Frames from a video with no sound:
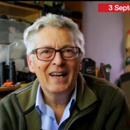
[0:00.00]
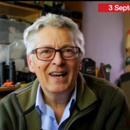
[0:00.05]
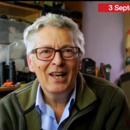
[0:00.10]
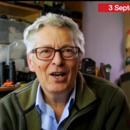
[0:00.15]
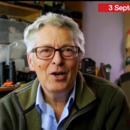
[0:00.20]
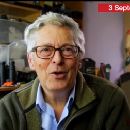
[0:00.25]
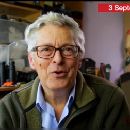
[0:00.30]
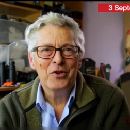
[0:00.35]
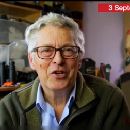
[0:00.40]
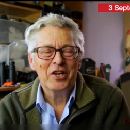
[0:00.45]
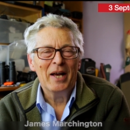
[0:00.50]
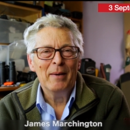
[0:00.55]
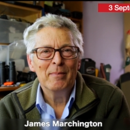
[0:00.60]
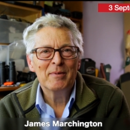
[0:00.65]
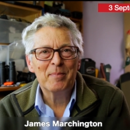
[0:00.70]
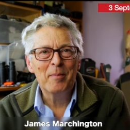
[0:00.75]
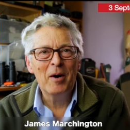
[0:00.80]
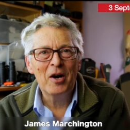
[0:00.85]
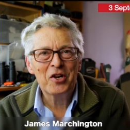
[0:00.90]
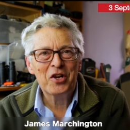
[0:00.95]
Hello,
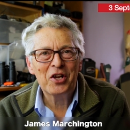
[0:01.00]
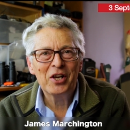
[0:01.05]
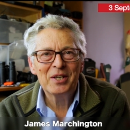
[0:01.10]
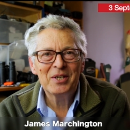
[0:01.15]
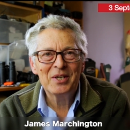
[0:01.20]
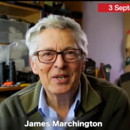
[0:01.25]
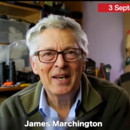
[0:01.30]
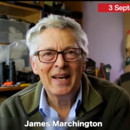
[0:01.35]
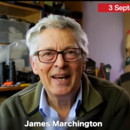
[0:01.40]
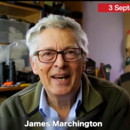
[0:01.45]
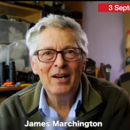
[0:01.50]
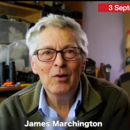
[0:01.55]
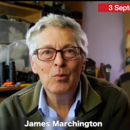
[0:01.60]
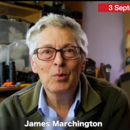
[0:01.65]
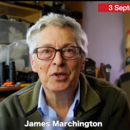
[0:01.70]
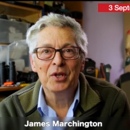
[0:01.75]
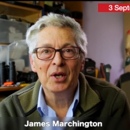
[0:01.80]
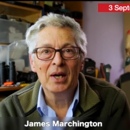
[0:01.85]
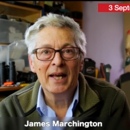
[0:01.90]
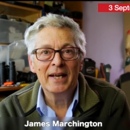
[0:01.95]
James Marchington here
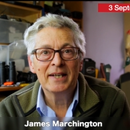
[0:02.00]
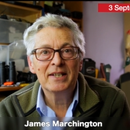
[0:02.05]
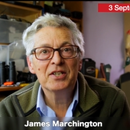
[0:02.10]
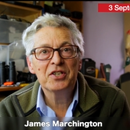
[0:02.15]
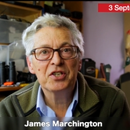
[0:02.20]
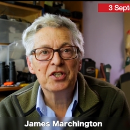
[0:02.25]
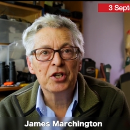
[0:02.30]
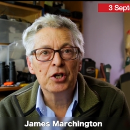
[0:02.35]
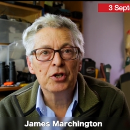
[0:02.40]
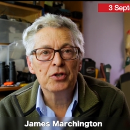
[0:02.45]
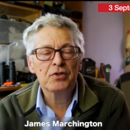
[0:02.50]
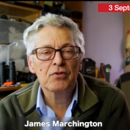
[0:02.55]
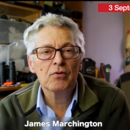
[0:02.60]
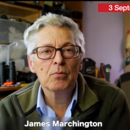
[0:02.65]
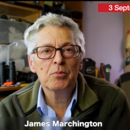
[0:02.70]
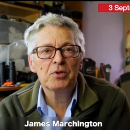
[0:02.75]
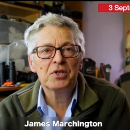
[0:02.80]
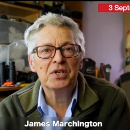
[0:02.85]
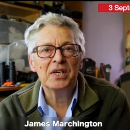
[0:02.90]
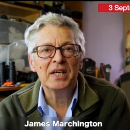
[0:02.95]
with the latest news
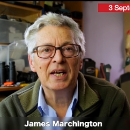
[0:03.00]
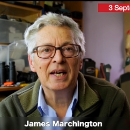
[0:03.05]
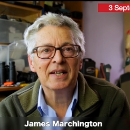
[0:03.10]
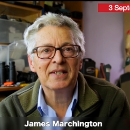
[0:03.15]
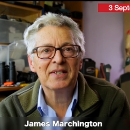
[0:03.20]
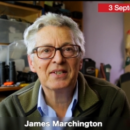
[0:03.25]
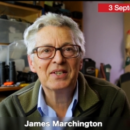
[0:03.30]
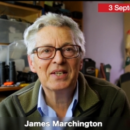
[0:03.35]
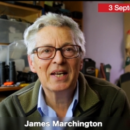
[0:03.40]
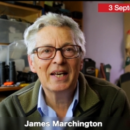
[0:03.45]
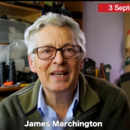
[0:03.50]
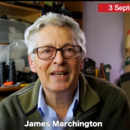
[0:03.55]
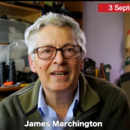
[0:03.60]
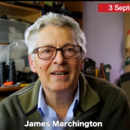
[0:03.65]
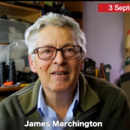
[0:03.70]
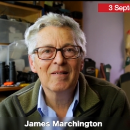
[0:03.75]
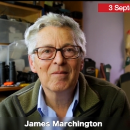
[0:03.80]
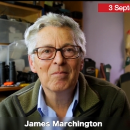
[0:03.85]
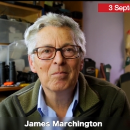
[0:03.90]
from TSC.